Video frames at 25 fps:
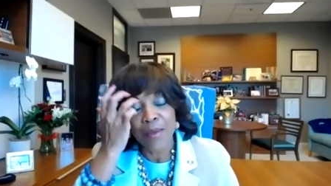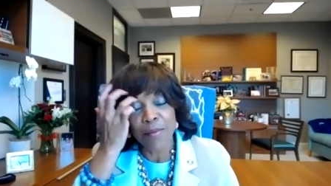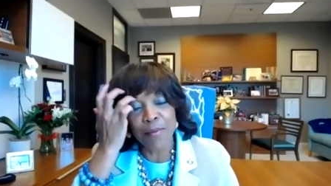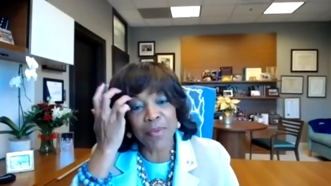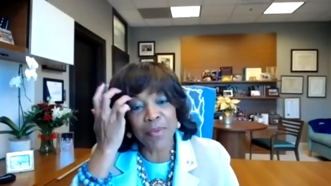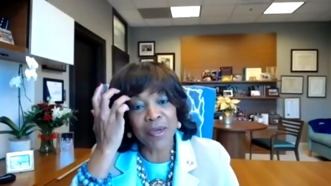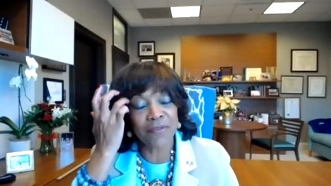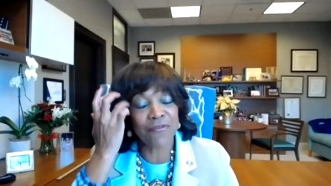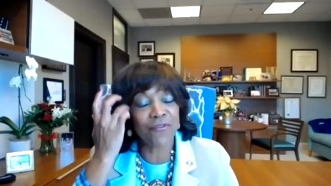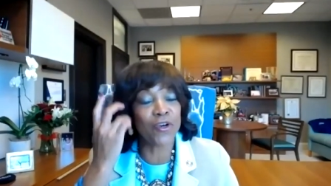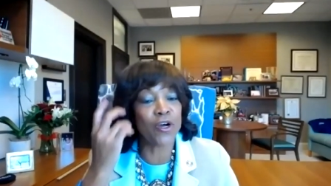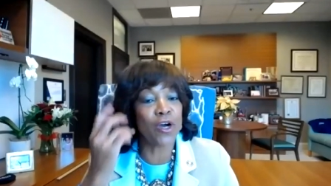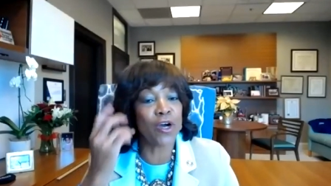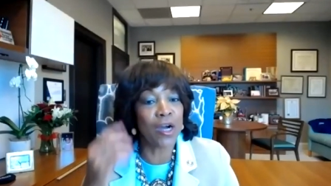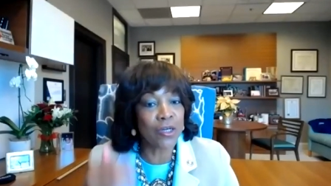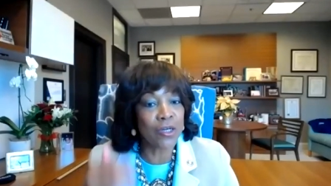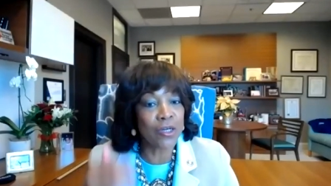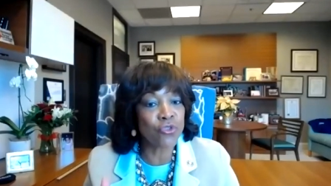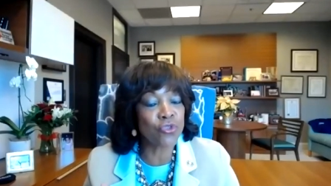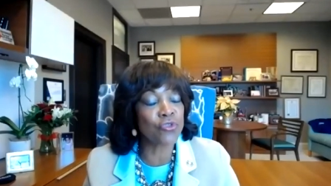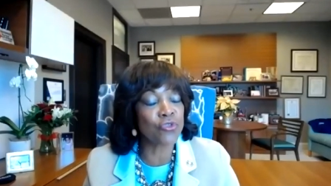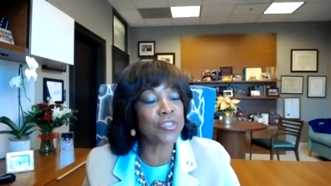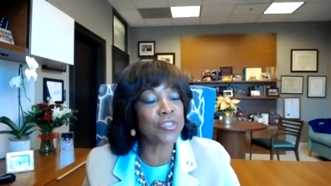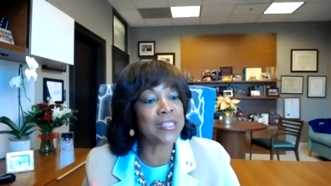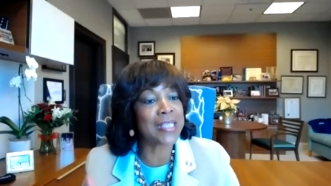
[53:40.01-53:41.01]
But for
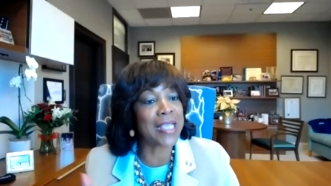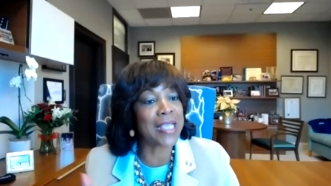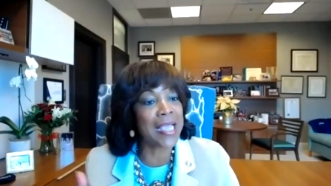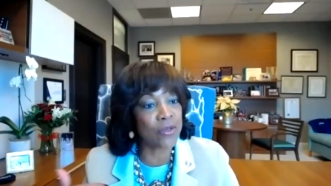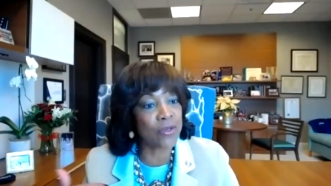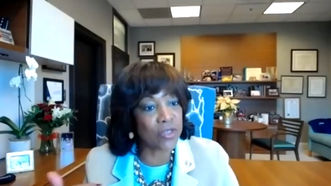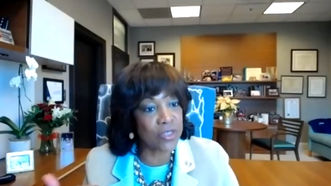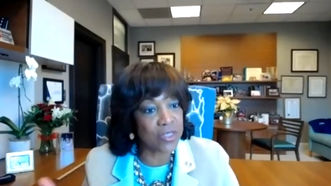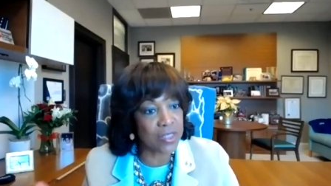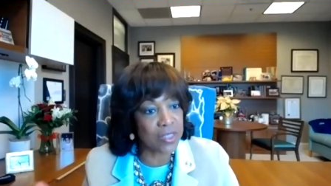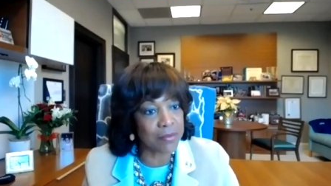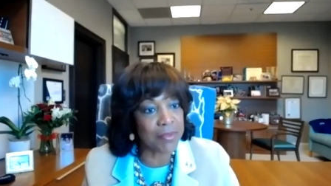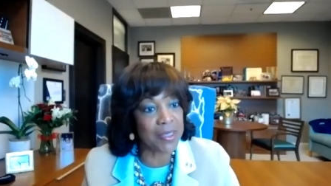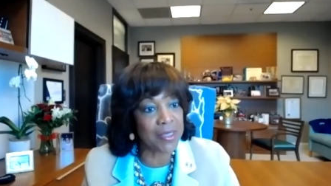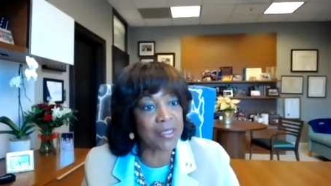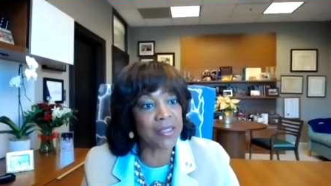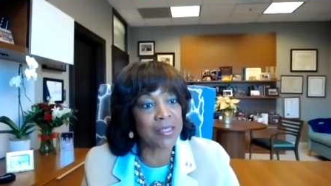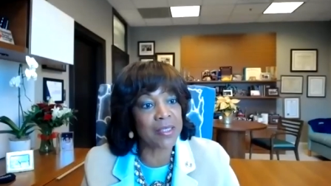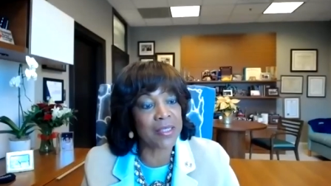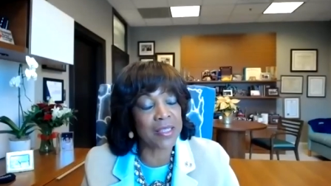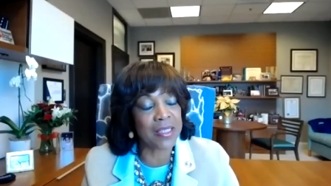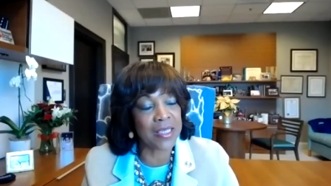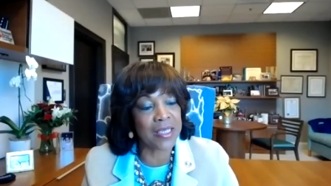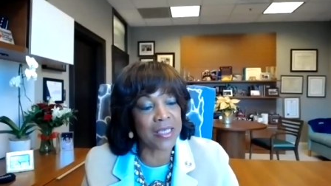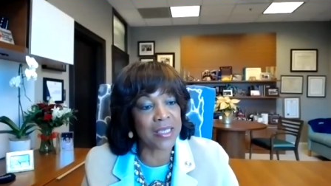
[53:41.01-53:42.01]
ultrasound and some other
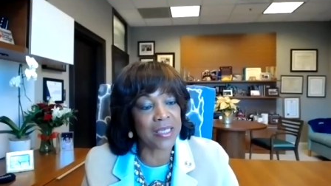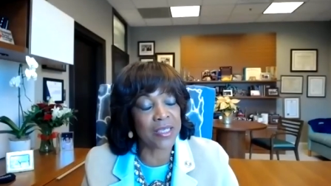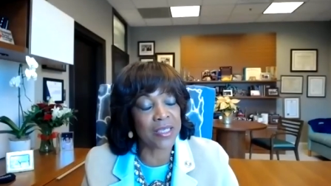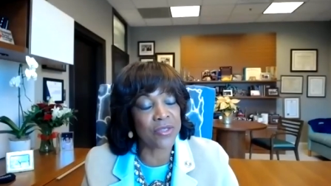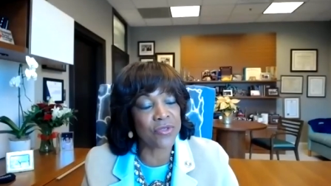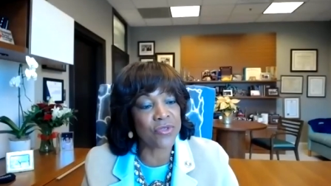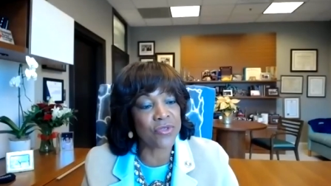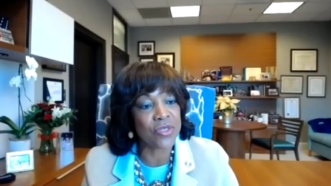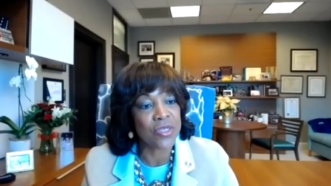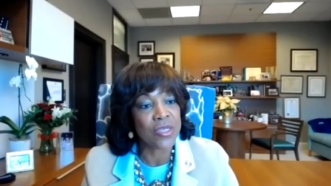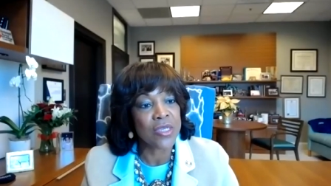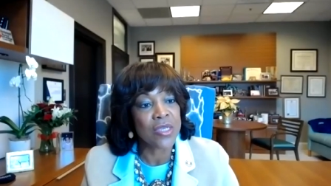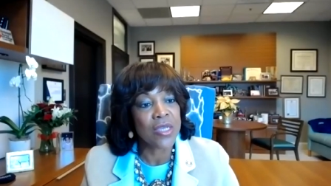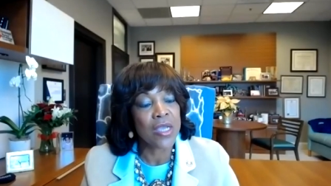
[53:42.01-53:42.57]
things,